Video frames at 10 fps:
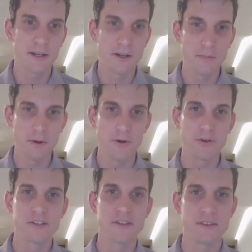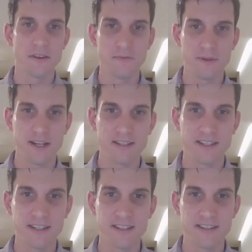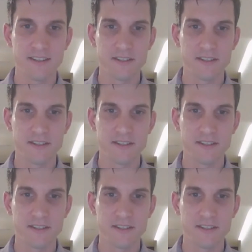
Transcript: components of plastics.